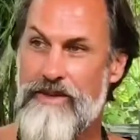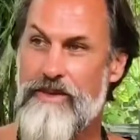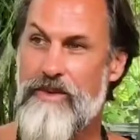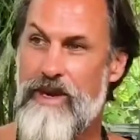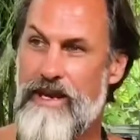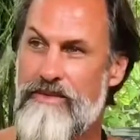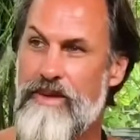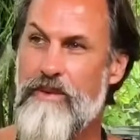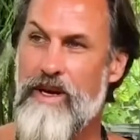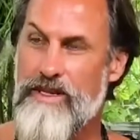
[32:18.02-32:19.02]
wife,
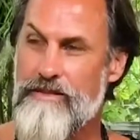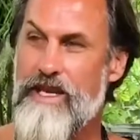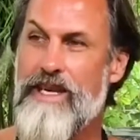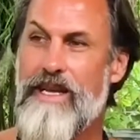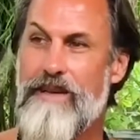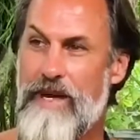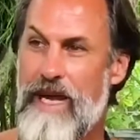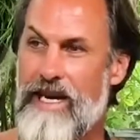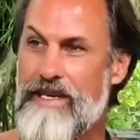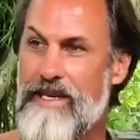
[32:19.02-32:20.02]
and wants to make an
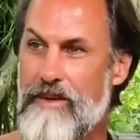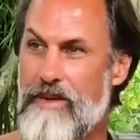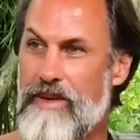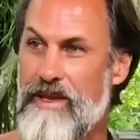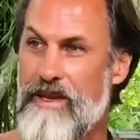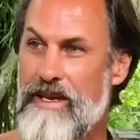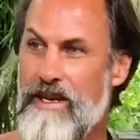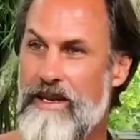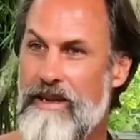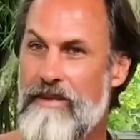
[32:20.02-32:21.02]
impact in the world.
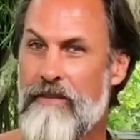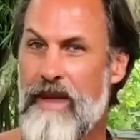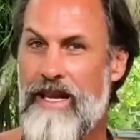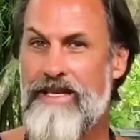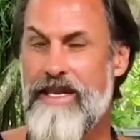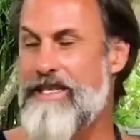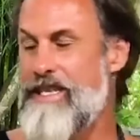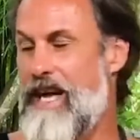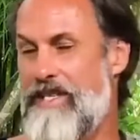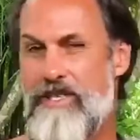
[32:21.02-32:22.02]
And it's
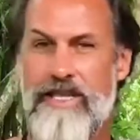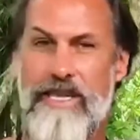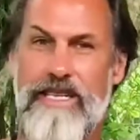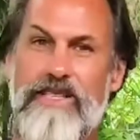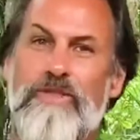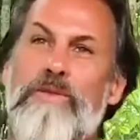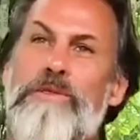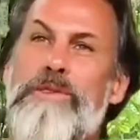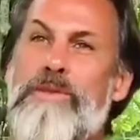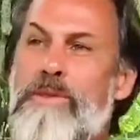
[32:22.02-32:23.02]
not just a
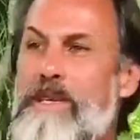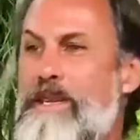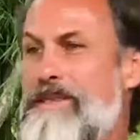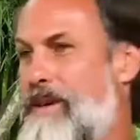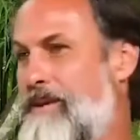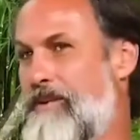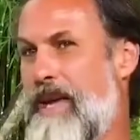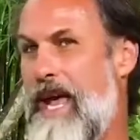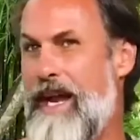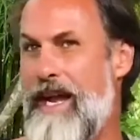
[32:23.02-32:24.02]
Surfers Retreat, let's go
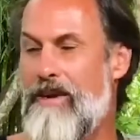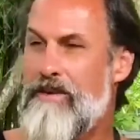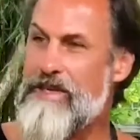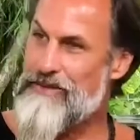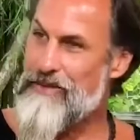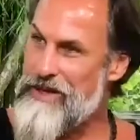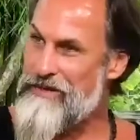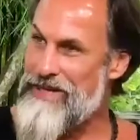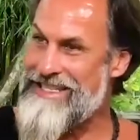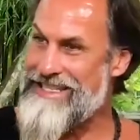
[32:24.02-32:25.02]
hang out. Because one of the
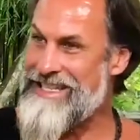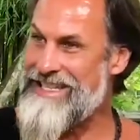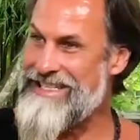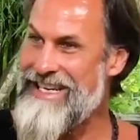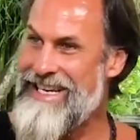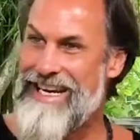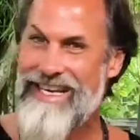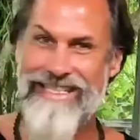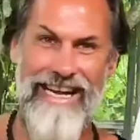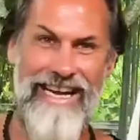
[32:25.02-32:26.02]
biggest things
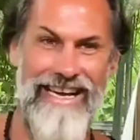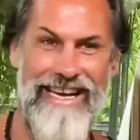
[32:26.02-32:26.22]
is that